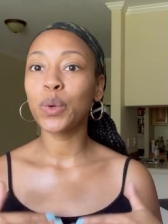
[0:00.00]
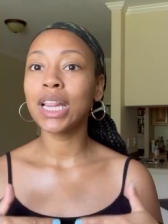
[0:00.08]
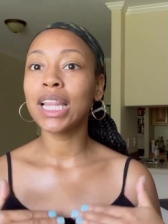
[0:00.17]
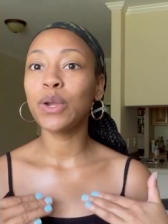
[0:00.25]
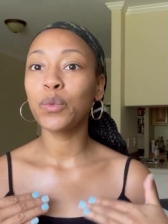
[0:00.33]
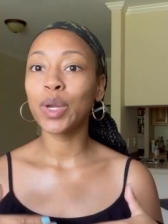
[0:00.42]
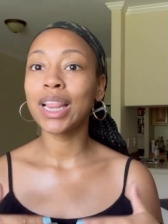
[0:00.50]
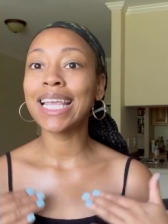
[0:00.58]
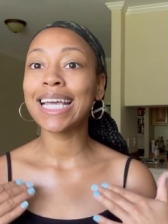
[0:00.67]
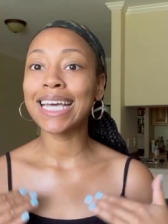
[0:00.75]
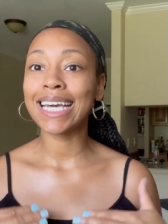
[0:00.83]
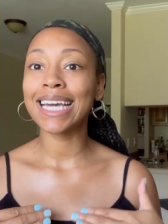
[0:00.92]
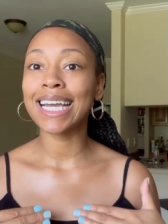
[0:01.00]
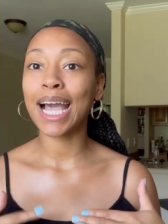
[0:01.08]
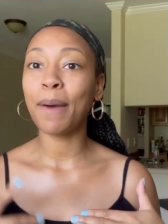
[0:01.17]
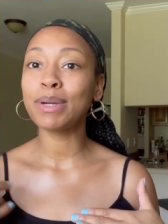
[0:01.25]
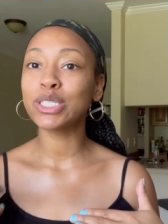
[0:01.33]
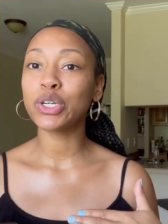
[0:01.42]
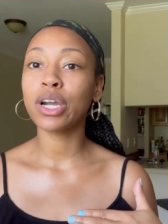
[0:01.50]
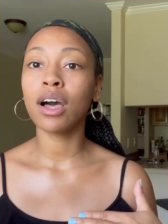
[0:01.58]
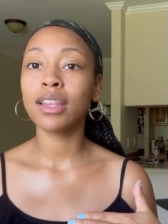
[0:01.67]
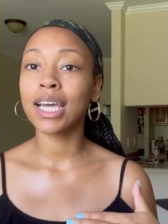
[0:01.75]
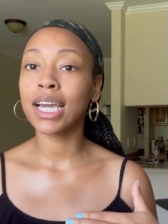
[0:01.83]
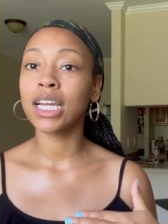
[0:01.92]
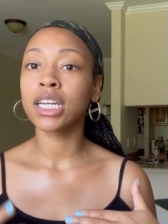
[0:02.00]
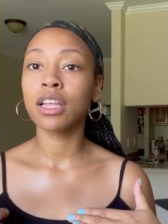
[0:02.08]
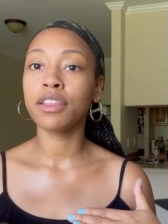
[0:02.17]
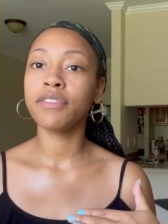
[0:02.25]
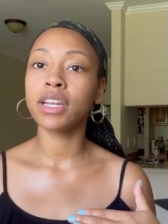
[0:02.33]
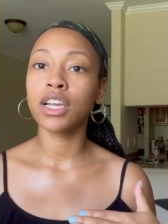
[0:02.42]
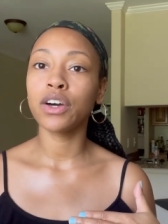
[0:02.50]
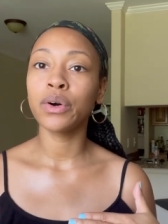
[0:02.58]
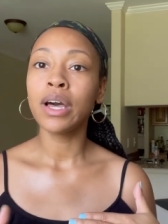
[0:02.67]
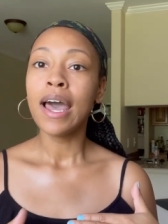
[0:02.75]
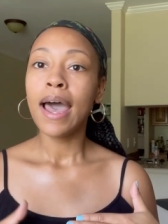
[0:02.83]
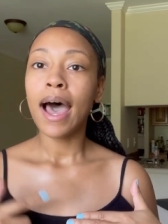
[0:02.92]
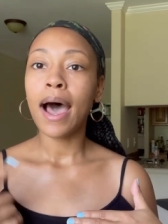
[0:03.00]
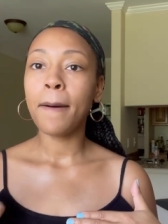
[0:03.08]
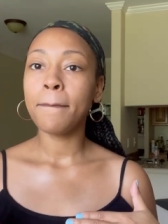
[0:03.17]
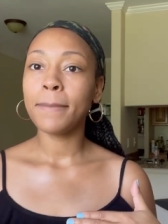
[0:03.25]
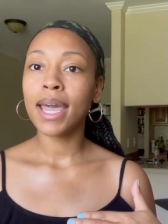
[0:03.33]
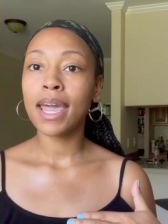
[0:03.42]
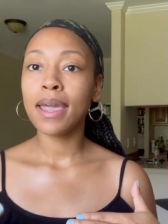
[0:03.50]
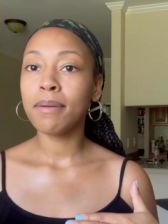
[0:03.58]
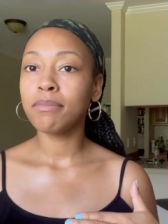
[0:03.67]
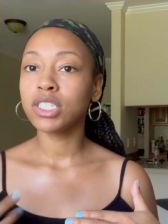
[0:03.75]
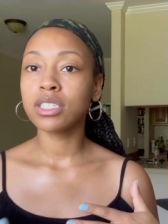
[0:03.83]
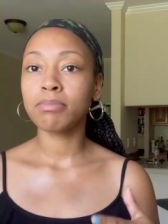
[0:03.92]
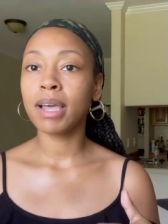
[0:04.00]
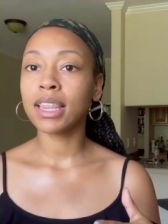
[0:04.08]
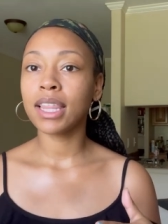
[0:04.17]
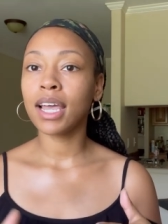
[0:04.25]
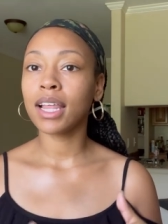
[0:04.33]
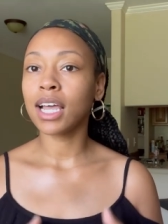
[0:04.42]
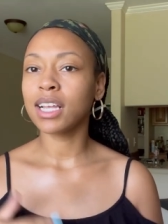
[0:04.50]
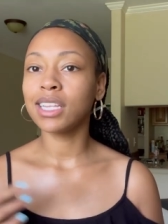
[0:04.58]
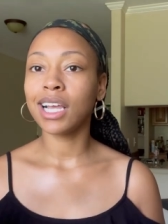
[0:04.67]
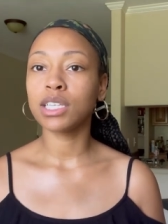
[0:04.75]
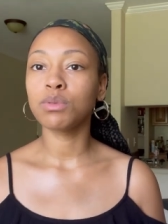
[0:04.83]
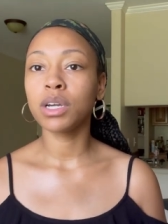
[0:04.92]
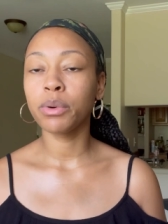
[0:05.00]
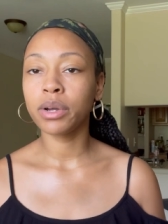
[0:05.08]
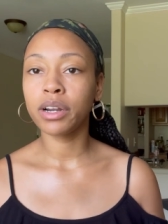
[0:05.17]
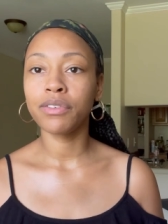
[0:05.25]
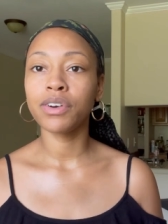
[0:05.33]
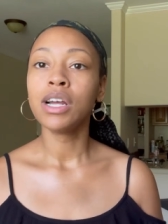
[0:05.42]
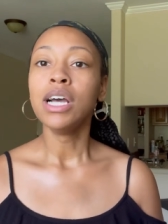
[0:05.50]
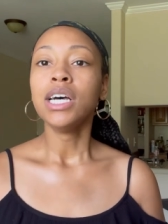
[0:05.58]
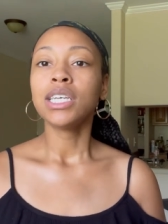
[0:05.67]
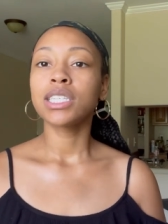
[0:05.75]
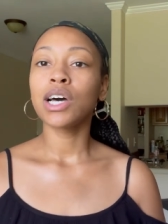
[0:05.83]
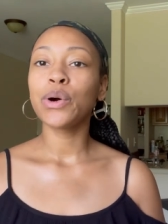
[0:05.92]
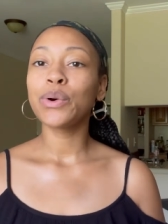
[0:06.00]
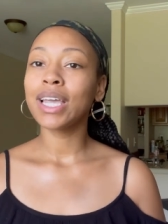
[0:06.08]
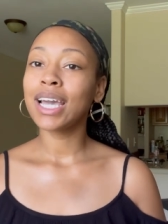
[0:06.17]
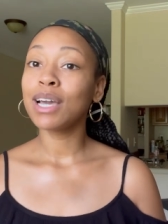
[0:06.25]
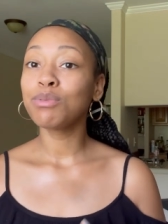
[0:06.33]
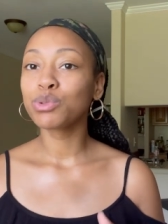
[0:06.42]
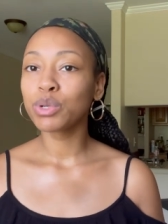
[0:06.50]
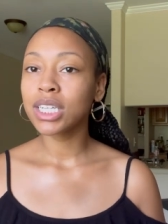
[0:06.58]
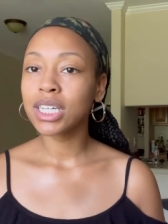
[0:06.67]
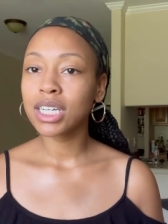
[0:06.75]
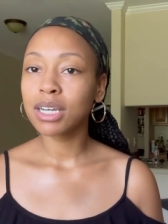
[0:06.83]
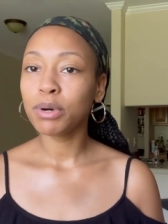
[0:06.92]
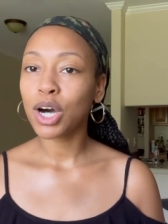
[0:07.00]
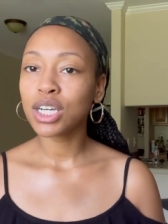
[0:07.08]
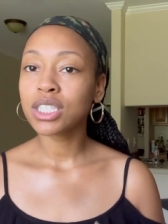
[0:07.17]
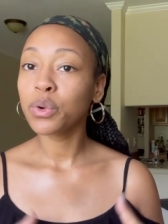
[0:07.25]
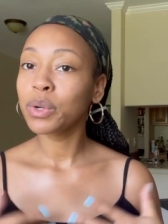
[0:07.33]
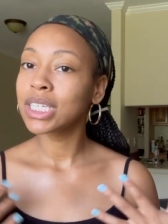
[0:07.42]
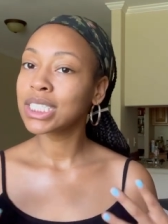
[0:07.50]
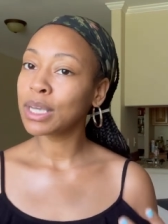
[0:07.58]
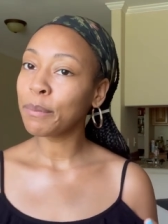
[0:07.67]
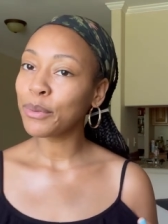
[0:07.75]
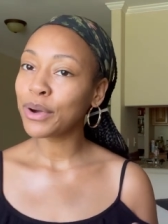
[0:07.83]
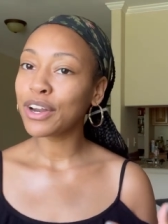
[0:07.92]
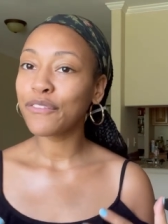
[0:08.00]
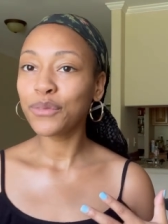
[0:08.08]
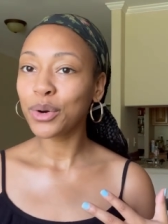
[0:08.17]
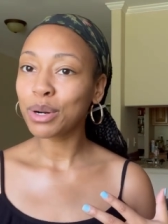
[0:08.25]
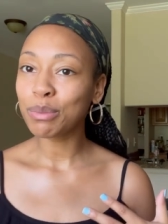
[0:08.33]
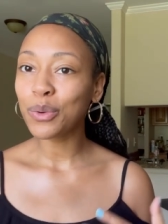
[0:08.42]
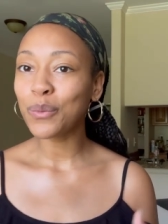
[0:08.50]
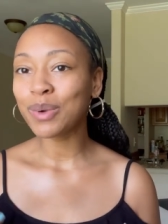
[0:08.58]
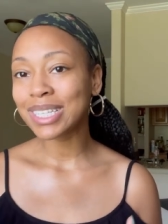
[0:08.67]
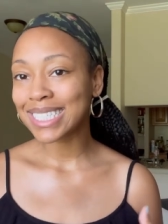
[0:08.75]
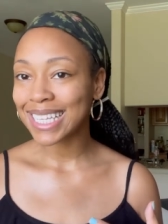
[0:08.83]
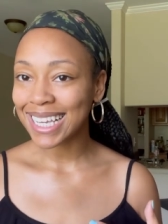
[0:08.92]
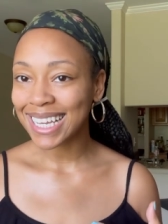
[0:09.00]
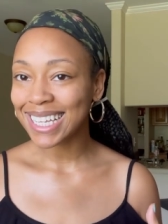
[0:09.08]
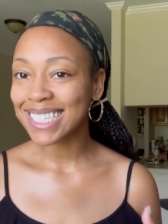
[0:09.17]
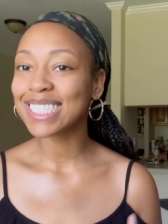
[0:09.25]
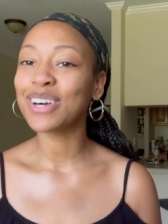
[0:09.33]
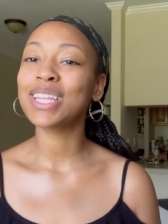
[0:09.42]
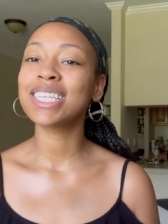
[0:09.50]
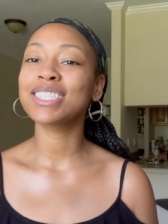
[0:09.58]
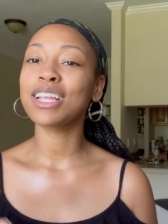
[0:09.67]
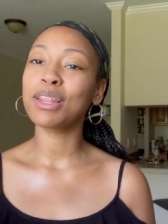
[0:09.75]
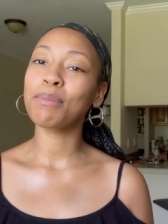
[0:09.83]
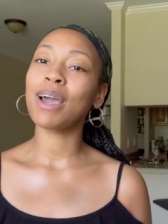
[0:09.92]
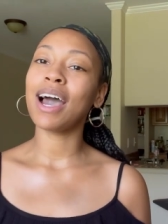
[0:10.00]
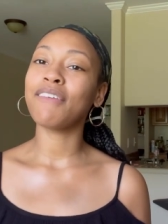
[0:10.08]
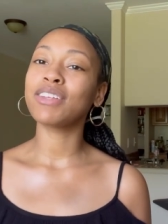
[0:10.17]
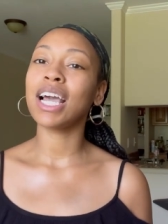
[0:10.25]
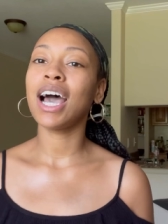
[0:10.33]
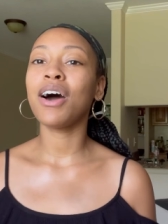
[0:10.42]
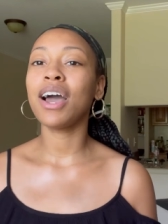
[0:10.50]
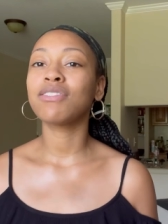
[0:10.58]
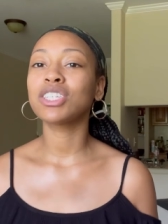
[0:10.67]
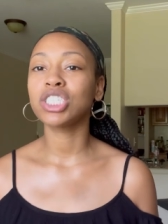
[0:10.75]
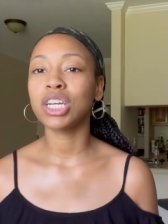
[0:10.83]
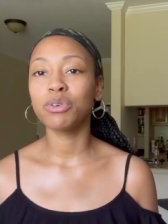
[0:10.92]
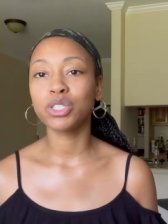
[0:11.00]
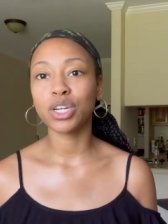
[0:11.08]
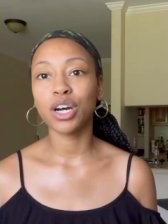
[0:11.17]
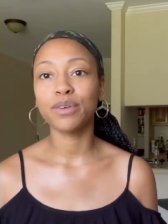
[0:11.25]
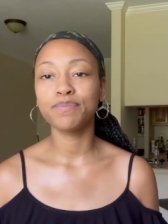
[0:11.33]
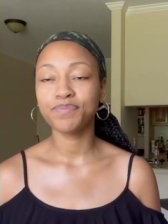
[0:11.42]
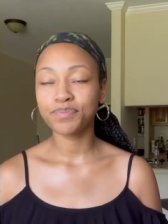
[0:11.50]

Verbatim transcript: I'm gonna show y'all that in another video. I may just make that like next week or whatever. So yeah, it was really good, but also really simple and affordable once again. So that's another meal I'll have to share with y'all.